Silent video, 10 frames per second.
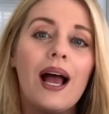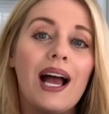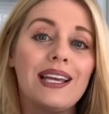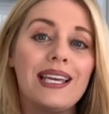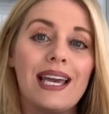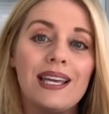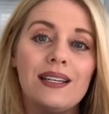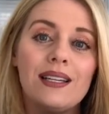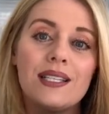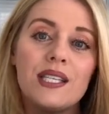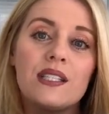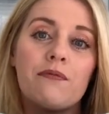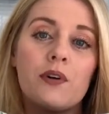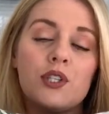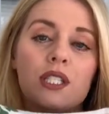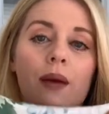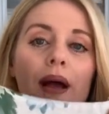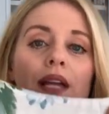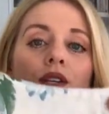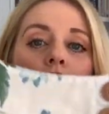Again, this is the first time
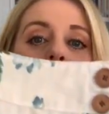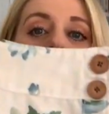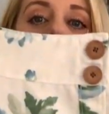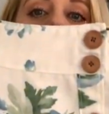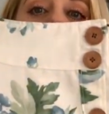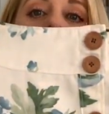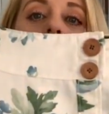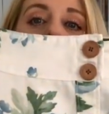I used this